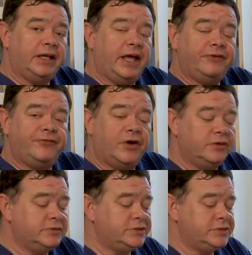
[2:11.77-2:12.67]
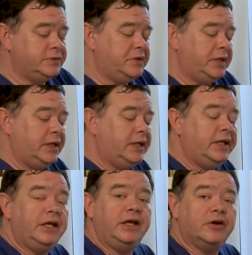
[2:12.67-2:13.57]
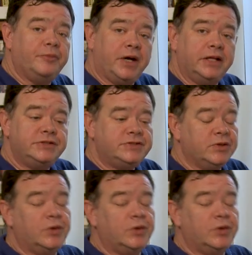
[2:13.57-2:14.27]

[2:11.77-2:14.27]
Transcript: headphones, earbuds,